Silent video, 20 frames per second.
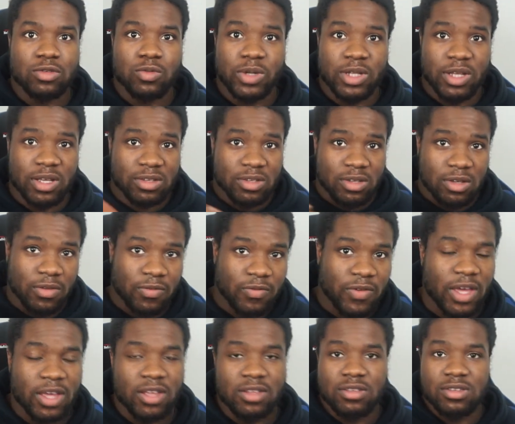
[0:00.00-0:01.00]
whether it's
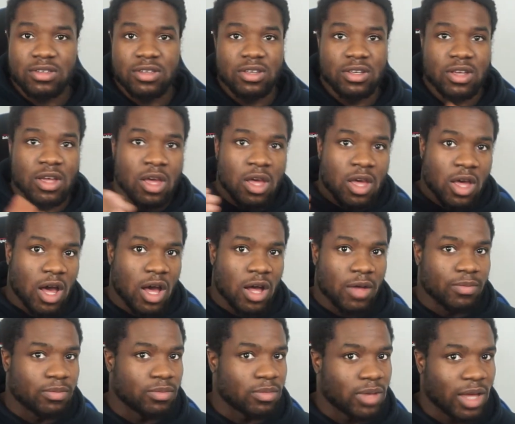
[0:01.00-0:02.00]
conveyancing,
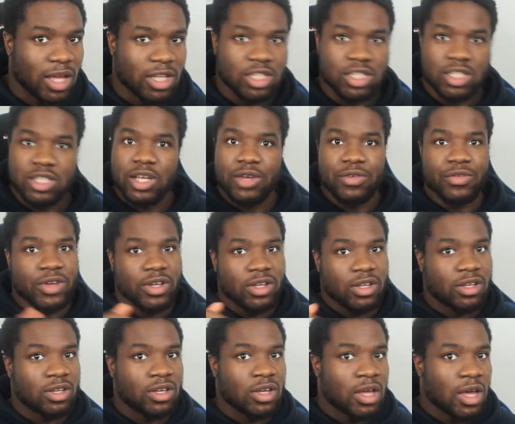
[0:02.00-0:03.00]
engineering,